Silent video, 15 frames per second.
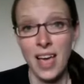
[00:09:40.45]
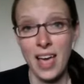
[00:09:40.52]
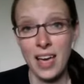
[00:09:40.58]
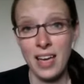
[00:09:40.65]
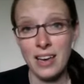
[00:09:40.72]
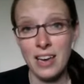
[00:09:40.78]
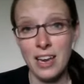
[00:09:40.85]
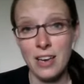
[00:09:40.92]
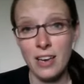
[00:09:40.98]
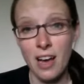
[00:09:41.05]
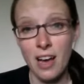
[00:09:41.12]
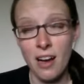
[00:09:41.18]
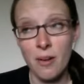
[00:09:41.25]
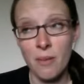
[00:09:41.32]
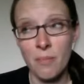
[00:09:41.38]
And
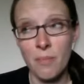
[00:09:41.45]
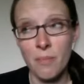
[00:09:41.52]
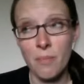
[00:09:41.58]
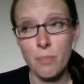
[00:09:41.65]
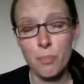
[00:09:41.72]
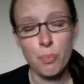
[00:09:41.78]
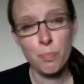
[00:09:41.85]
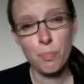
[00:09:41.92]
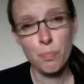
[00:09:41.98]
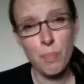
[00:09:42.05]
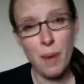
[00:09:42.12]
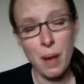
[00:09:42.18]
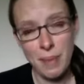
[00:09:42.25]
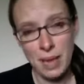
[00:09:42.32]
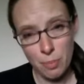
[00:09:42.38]

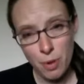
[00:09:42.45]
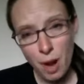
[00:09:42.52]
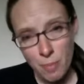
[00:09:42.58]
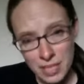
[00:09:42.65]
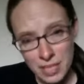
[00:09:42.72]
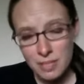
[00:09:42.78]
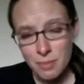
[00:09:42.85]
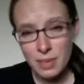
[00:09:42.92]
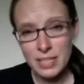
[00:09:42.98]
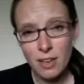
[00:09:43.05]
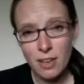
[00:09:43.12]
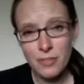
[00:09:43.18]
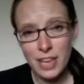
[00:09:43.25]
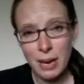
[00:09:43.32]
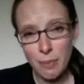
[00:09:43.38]
I made a promise to
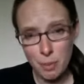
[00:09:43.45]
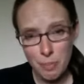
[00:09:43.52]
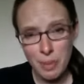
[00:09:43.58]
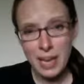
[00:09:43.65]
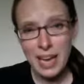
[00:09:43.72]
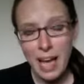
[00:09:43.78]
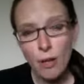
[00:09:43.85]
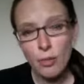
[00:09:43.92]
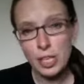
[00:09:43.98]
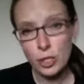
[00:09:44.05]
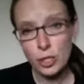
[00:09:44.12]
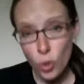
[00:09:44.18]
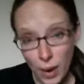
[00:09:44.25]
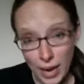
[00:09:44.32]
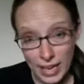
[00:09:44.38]
myself that I would pick a healthy
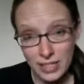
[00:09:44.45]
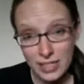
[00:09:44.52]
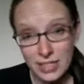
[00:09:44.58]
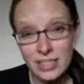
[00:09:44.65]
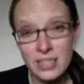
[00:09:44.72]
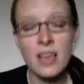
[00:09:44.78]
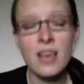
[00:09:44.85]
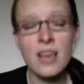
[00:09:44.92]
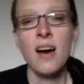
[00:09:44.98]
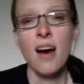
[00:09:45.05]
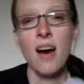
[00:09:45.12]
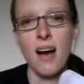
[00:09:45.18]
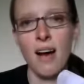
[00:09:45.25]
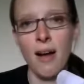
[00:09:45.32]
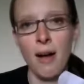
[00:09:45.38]
choice,
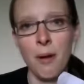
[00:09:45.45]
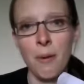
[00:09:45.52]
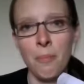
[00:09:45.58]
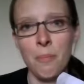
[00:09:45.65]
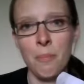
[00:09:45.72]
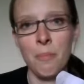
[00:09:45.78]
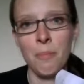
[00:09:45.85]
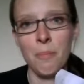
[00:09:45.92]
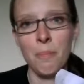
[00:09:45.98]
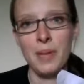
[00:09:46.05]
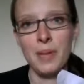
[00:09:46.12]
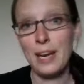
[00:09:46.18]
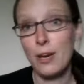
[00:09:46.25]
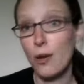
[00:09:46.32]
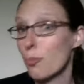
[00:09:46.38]

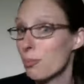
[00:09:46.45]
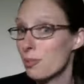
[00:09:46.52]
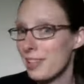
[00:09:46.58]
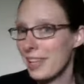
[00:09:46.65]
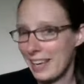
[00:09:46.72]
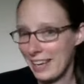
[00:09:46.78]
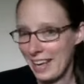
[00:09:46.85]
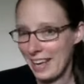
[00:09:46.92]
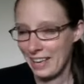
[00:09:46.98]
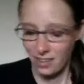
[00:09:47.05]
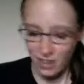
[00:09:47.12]
but I don't plan it.